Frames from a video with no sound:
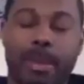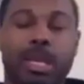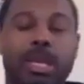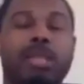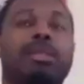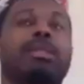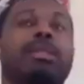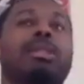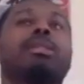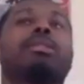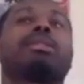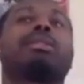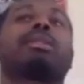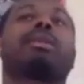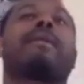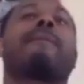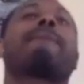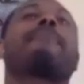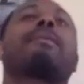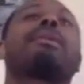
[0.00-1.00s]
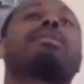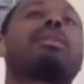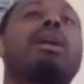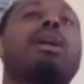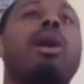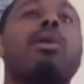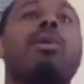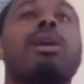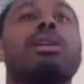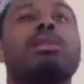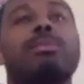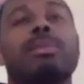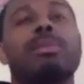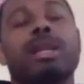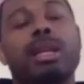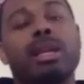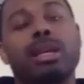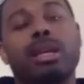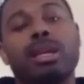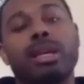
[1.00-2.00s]
mean, it's it's it's always been
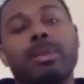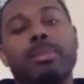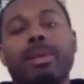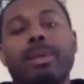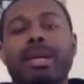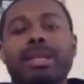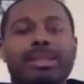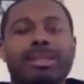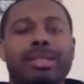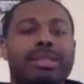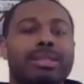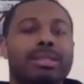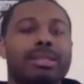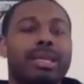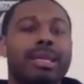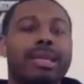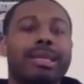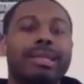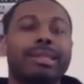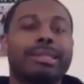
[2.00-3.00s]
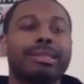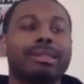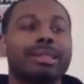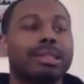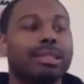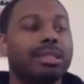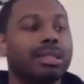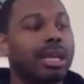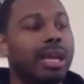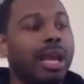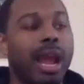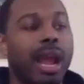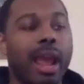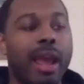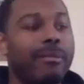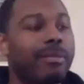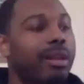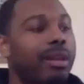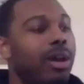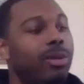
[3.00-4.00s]
at a good place, and it's it,
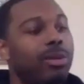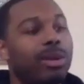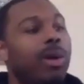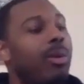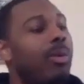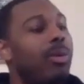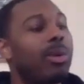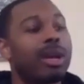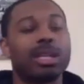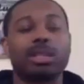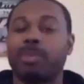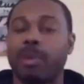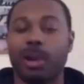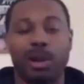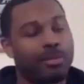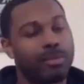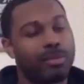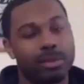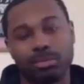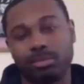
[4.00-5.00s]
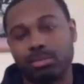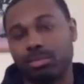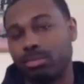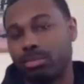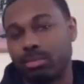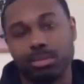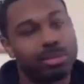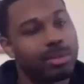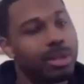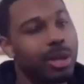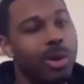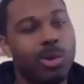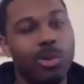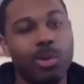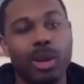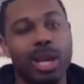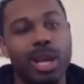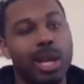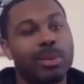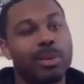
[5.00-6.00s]
it, no nowhere is perfect,
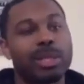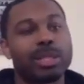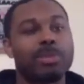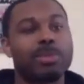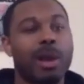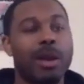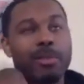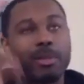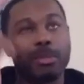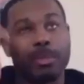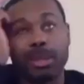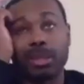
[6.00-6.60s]
nowhere sure. perfect.